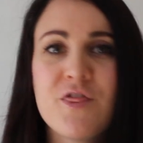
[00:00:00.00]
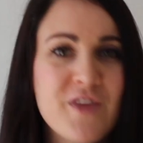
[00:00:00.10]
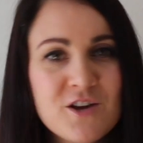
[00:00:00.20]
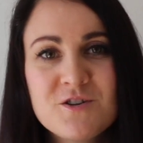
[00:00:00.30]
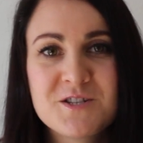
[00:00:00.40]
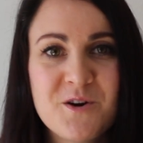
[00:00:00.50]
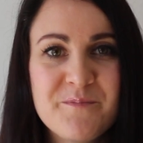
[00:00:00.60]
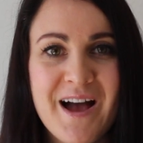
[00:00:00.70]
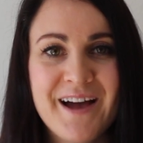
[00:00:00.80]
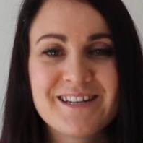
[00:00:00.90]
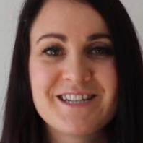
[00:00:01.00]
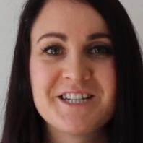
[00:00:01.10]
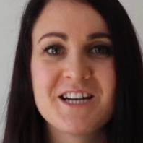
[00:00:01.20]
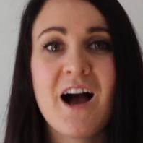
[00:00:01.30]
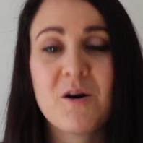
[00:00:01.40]
Thank you so
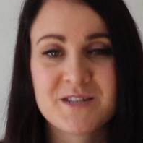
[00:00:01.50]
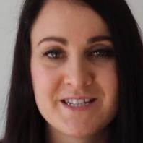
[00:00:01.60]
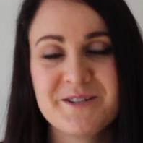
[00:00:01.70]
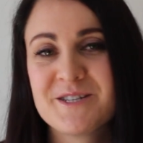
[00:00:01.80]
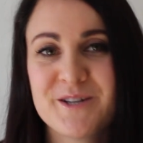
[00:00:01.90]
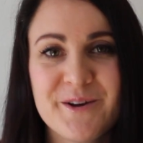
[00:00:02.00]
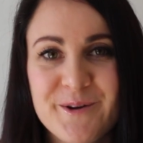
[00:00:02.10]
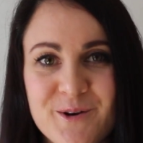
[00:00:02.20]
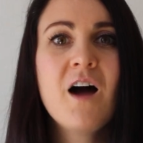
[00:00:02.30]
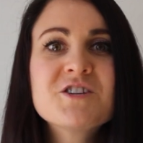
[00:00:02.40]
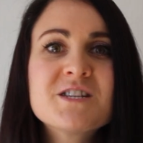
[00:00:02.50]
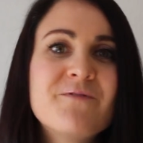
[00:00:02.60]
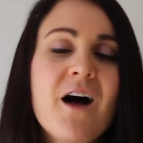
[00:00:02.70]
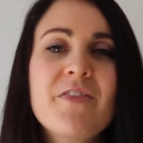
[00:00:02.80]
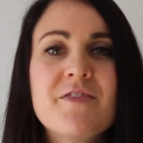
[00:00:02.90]
much. I'll see you soon. I've just
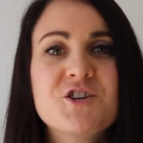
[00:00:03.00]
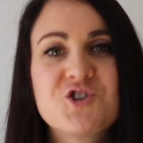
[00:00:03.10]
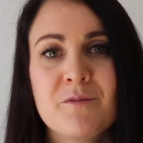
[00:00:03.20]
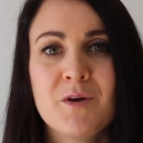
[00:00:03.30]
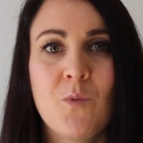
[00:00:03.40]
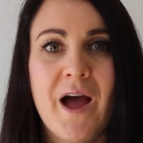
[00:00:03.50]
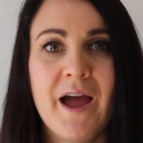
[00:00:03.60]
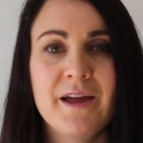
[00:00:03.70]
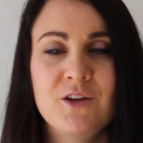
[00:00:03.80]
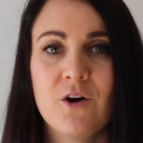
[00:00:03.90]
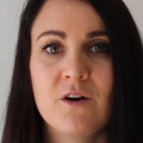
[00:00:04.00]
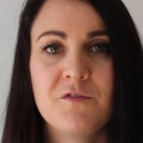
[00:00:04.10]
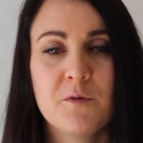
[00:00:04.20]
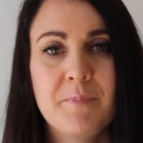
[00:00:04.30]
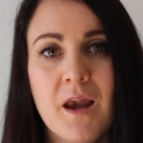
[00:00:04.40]
found that the German way,
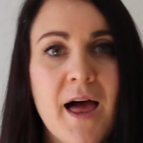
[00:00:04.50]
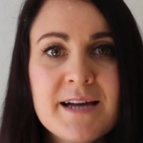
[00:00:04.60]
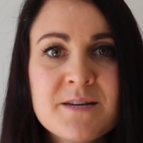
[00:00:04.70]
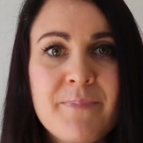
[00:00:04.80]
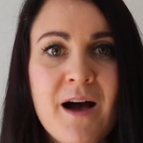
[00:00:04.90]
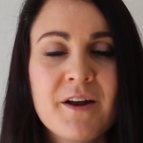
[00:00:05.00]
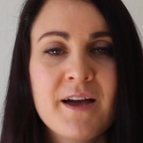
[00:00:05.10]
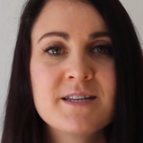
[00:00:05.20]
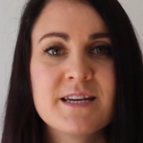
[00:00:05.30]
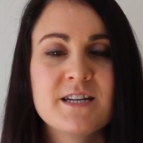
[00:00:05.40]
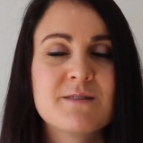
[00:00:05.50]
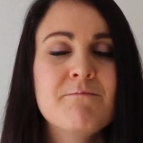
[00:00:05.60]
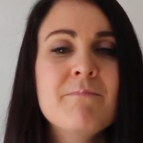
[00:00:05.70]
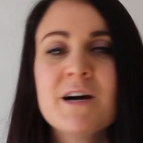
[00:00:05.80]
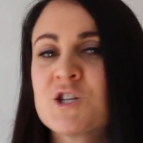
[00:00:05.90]
if you're polite about it, it is
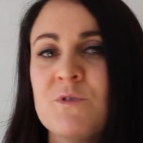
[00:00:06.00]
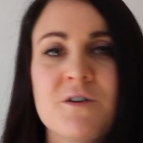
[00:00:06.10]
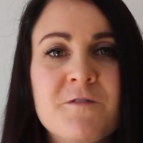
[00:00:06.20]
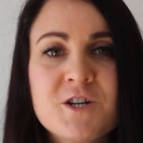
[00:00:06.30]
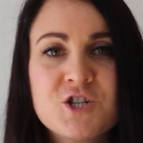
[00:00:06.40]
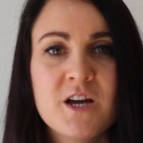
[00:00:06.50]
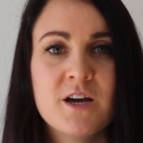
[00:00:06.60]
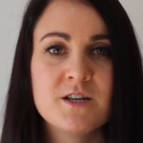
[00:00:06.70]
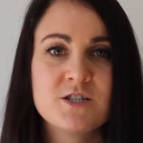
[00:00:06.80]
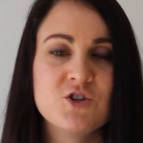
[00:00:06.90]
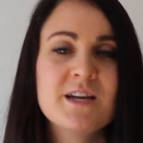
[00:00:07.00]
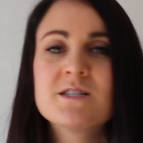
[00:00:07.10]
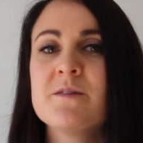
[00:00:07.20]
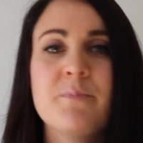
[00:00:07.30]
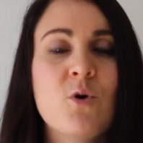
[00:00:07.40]
much more efficient. You get
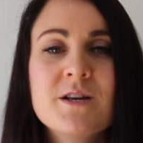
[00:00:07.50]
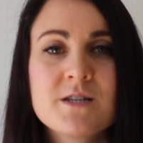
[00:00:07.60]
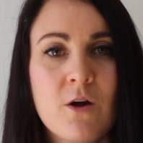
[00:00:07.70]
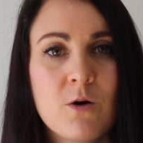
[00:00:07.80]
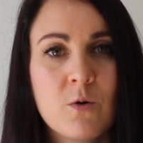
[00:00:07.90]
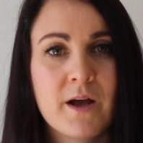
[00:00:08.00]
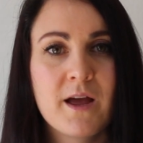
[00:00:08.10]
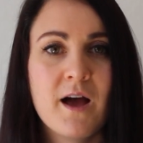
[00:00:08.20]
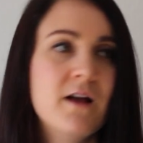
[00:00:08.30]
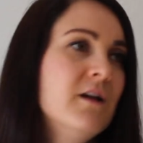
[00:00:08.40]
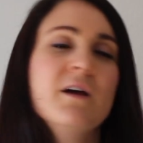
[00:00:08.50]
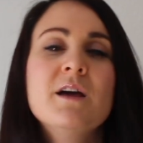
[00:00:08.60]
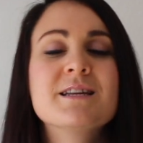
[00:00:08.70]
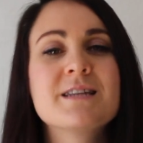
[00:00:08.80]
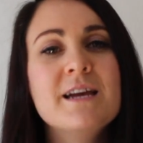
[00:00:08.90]
to the point a lot quicker.
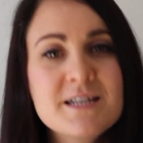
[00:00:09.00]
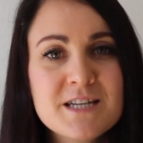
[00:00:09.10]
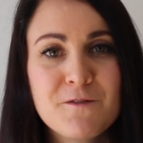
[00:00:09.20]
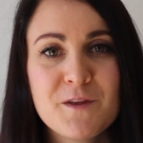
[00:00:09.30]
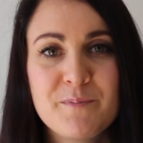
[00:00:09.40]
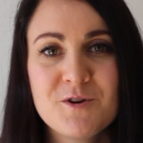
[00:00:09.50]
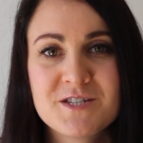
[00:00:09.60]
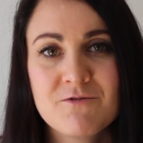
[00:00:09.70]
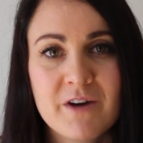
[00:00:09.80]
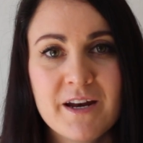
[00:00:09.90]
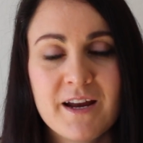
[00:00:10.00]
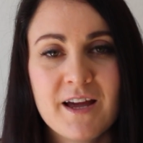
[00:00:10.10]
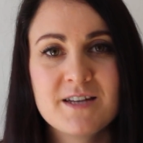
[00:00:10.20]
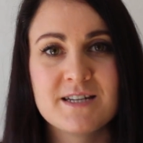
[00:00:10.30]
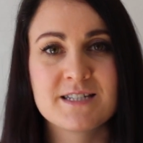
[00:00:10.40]
It's easier for the person reading it.